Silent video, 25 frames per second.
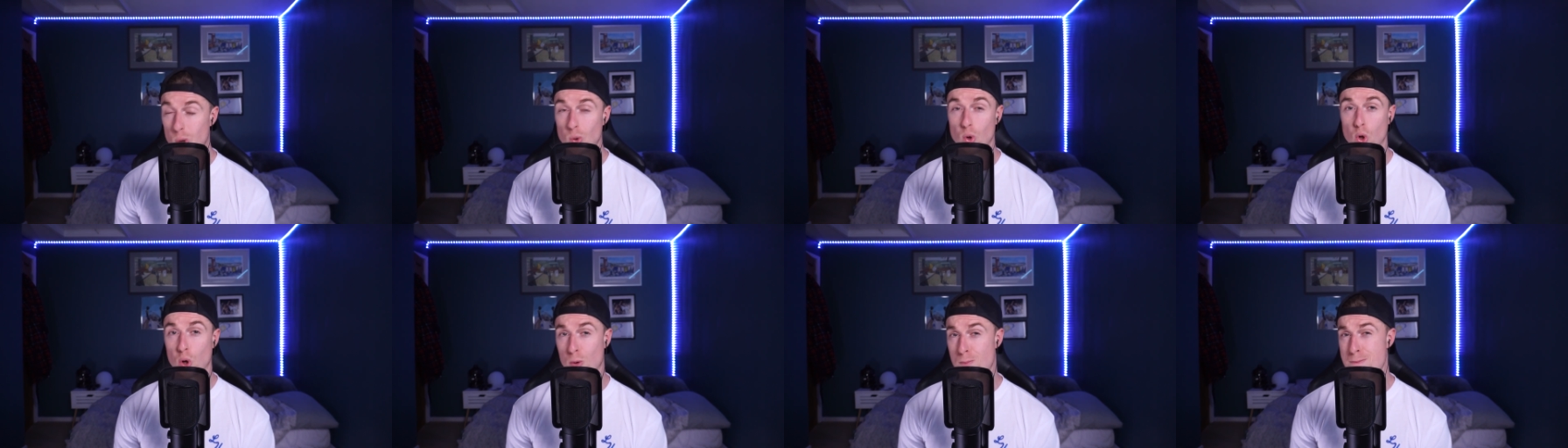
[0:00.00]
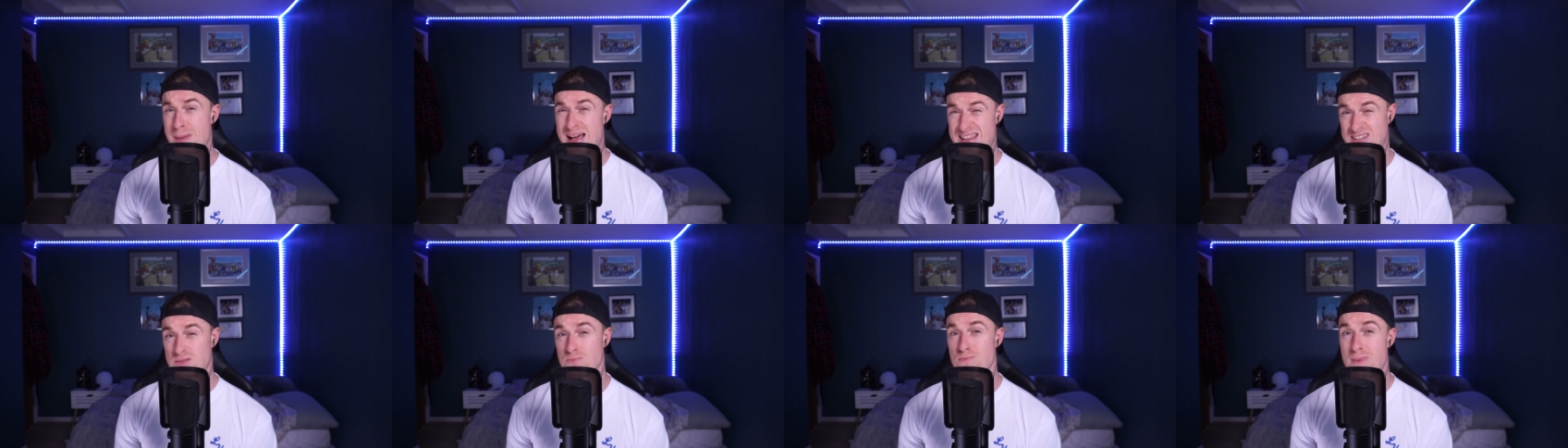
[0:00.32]
who
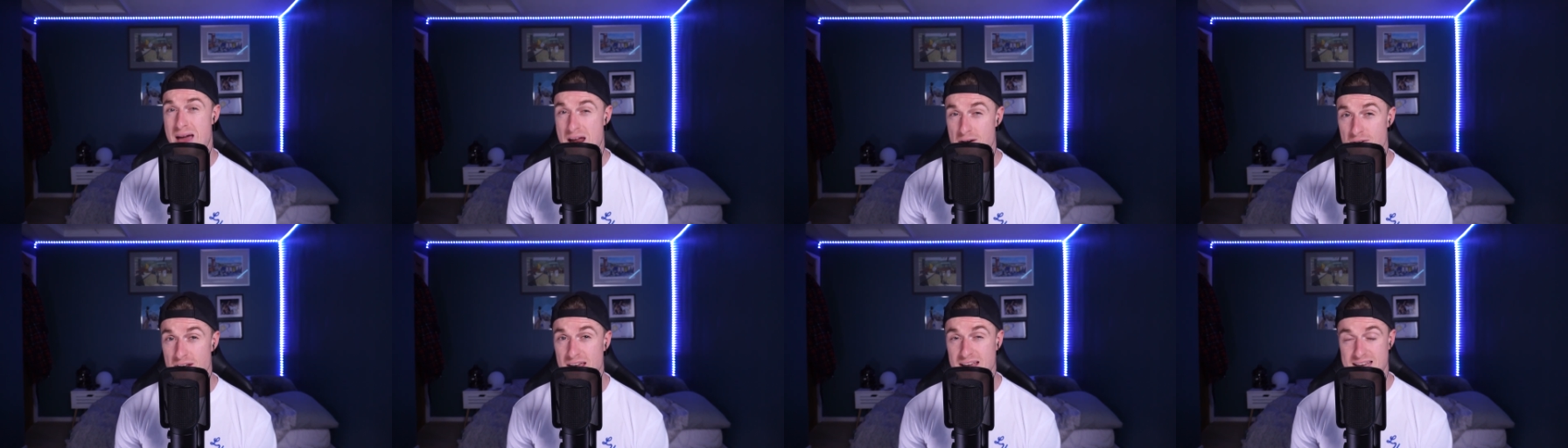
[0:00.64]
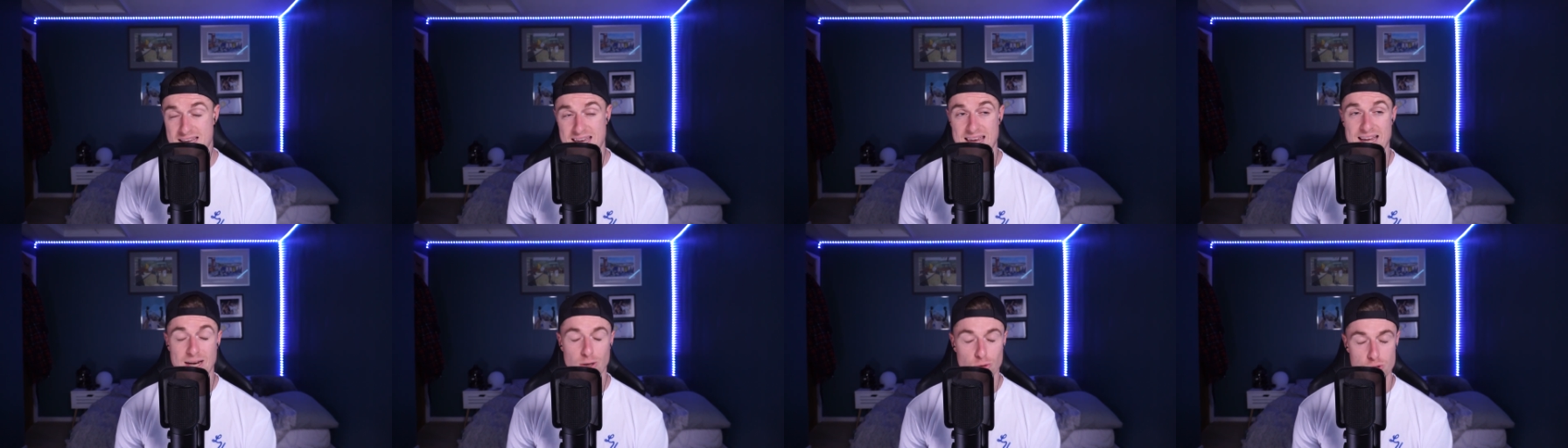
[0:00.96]
looked
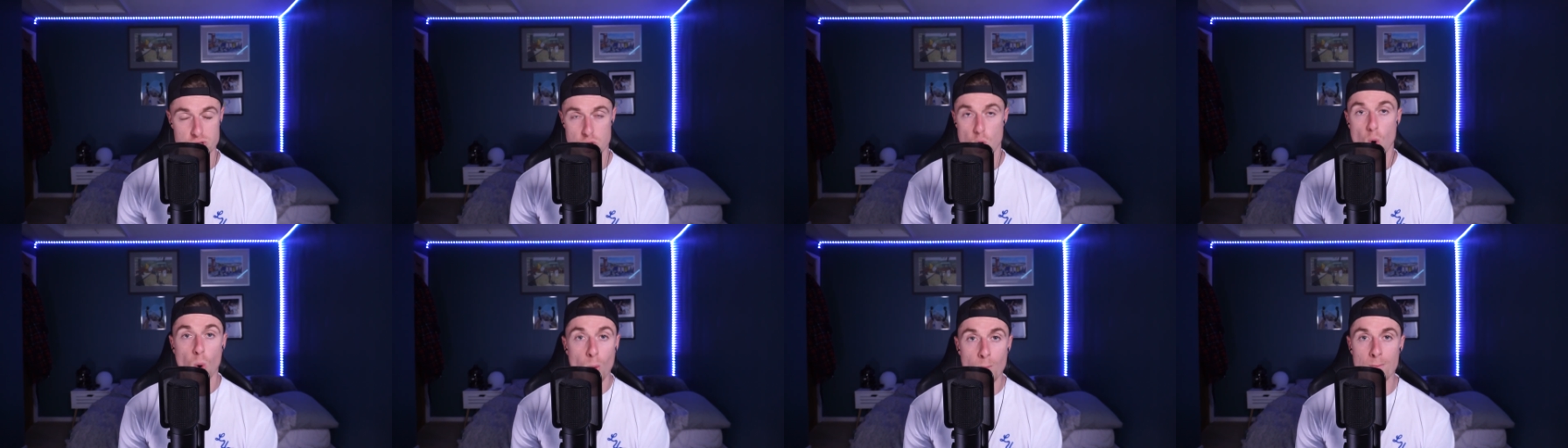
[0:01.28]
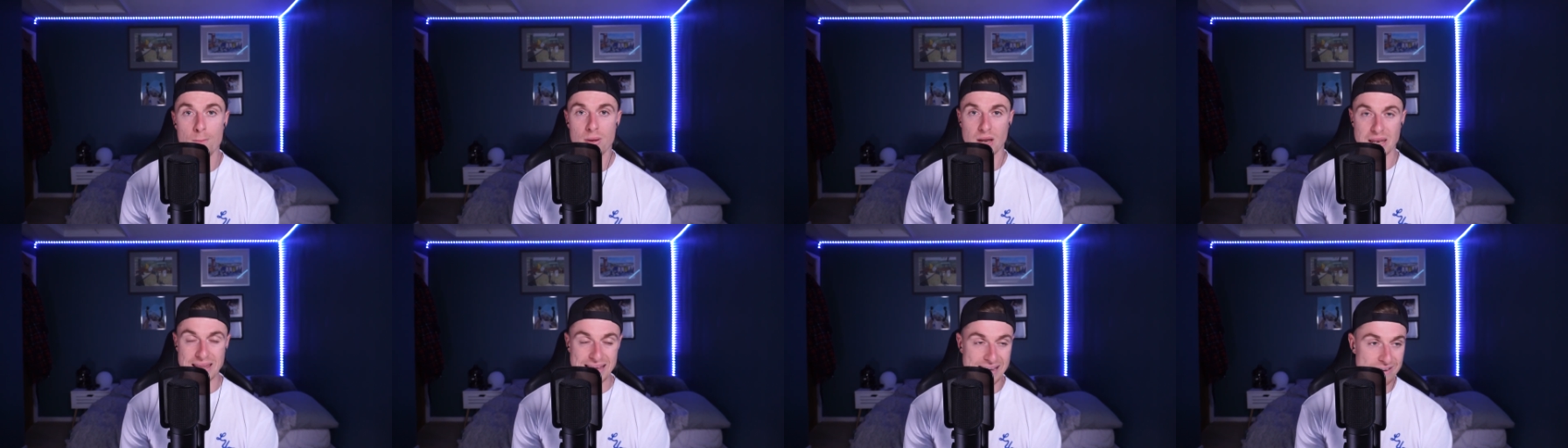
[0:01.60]
mesmeric. He looks
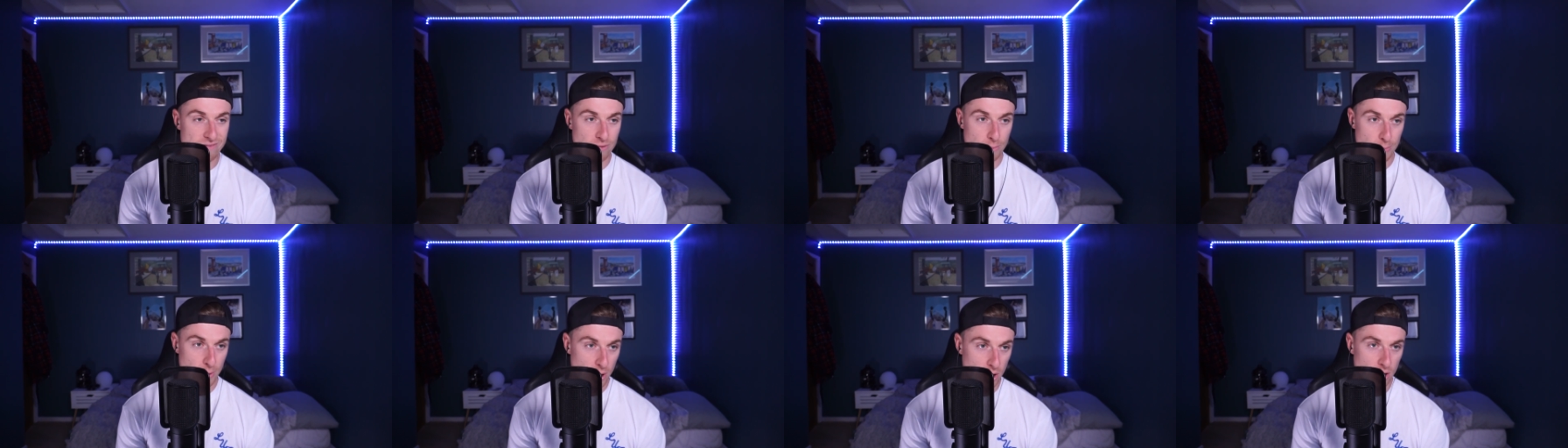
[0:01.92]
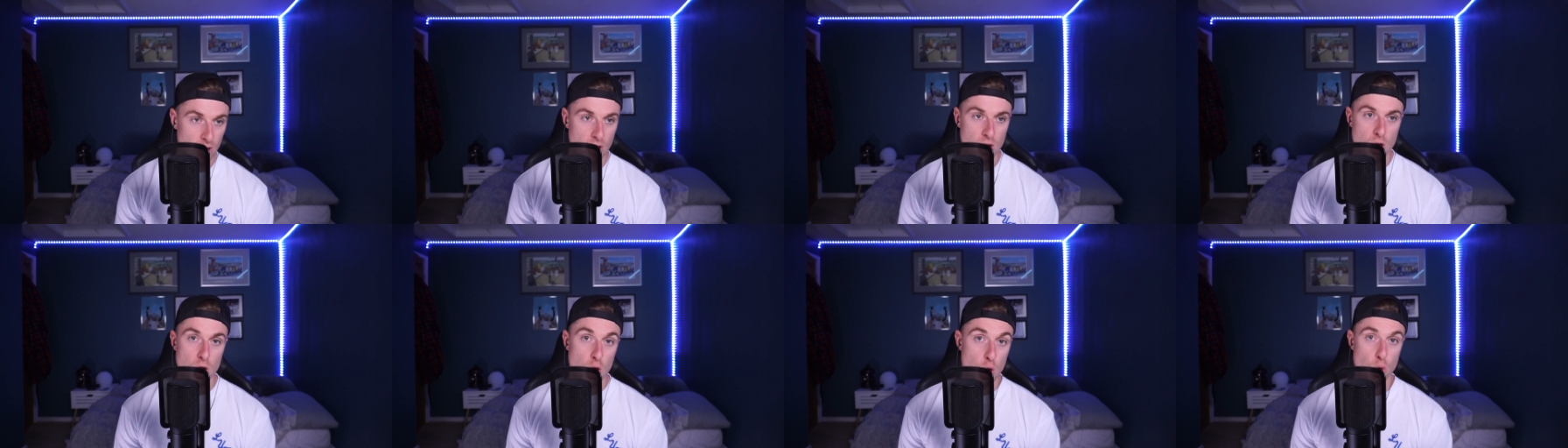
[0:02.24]

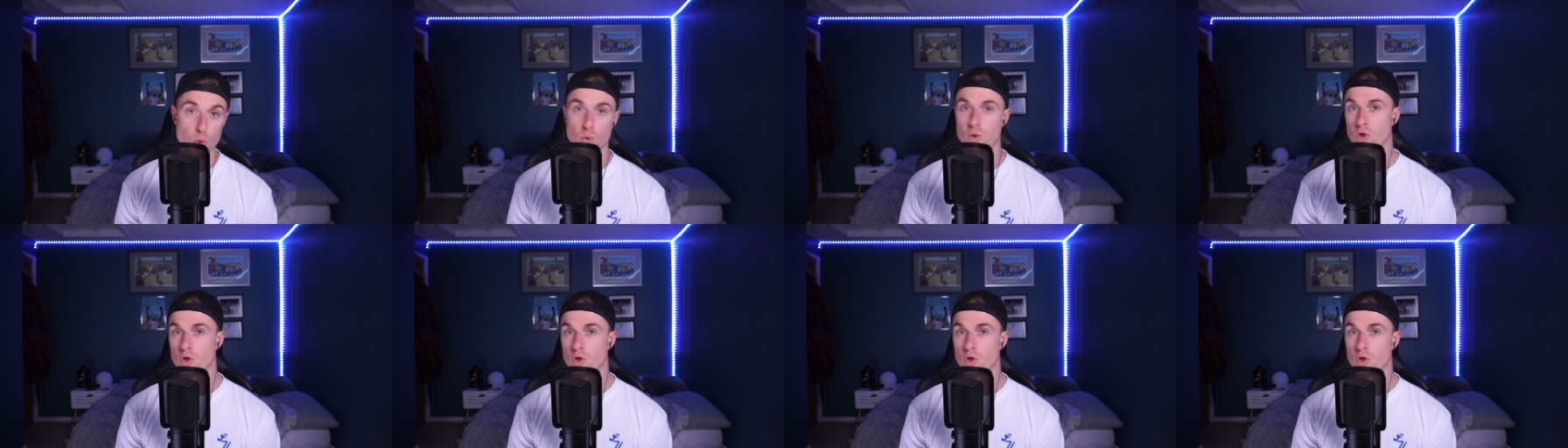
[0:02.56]
unbelievable.